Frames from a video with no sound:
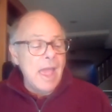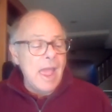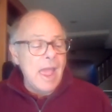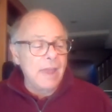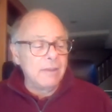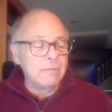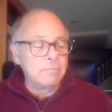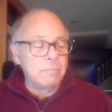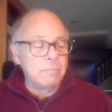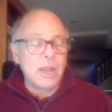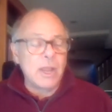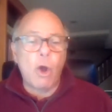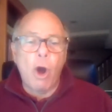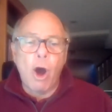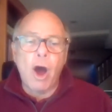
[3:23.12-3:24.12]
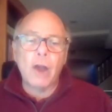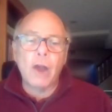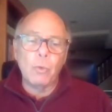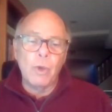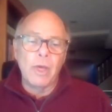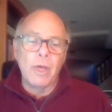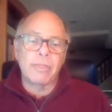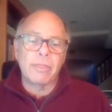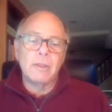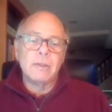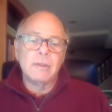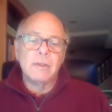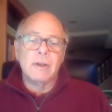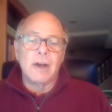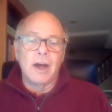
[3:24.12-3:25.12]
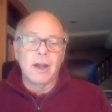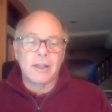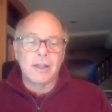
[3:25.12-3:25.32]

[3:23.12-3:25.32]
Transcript: and be caught with a